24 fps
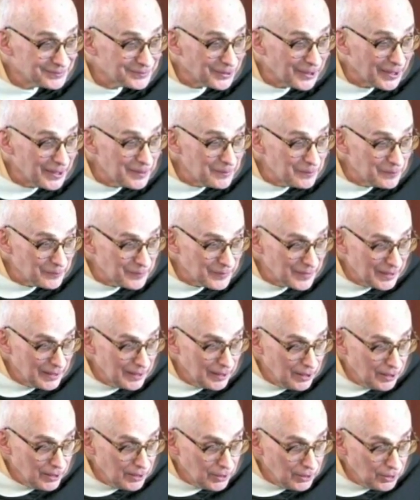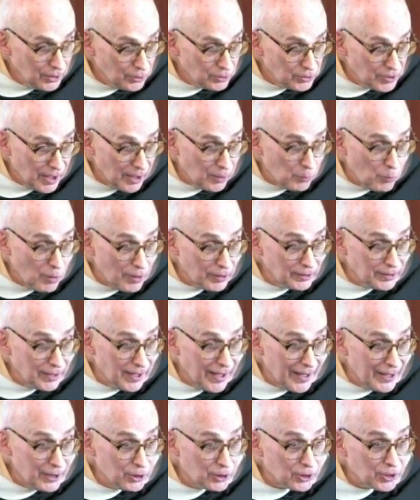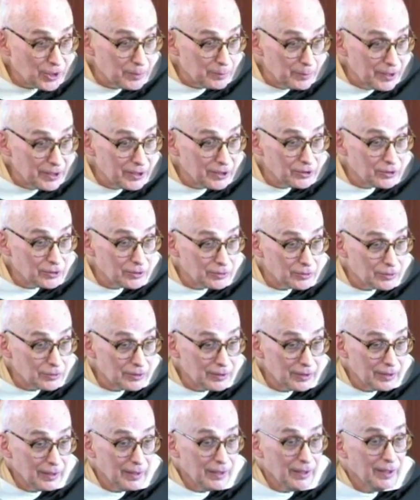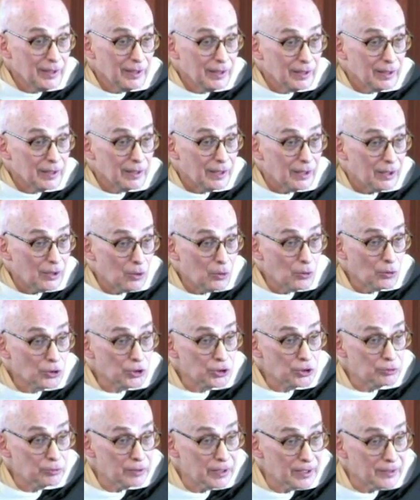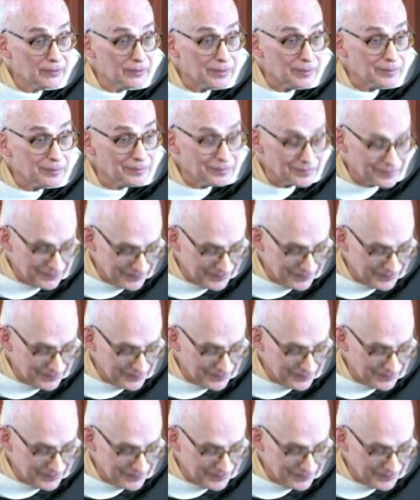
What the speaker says: Right? You tell one lie, you're committed to a whole string of them.